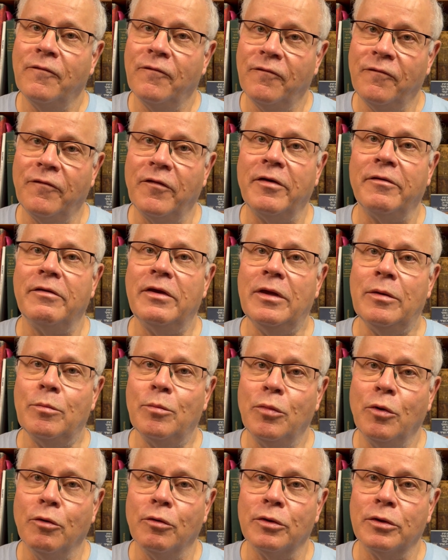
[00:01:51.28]
very
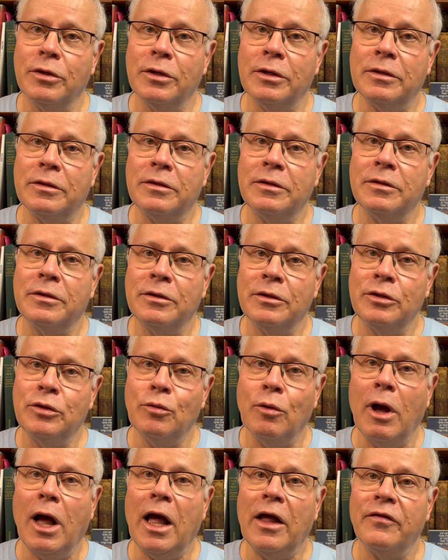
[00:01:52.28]
important
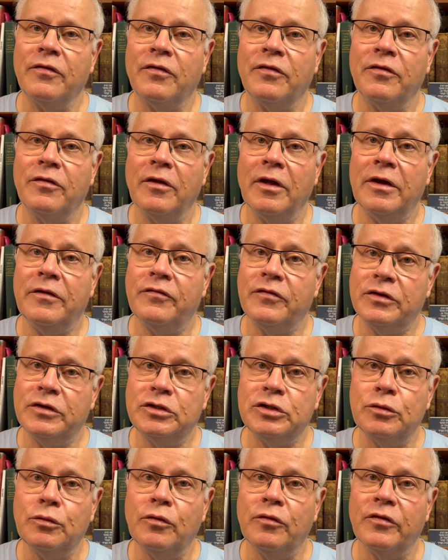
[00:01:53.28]
to us as
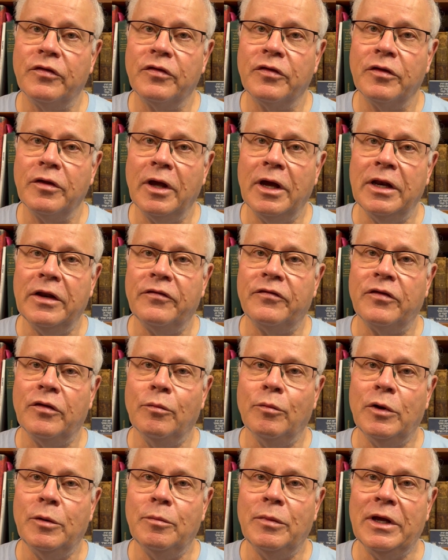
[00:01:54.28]
Jews and as
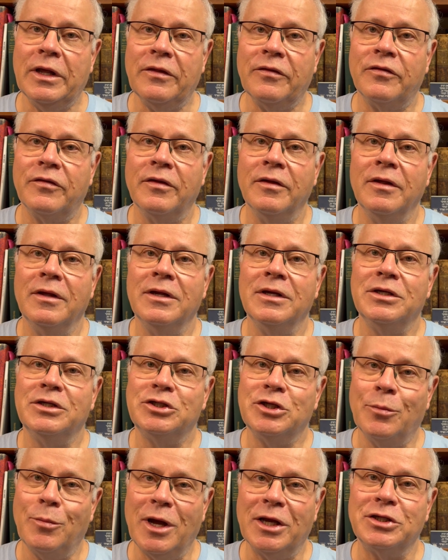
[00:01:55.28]
human beings.
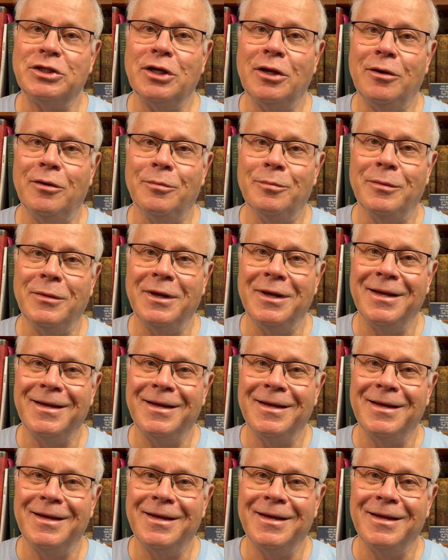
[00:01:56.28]
Shabbat Shalom.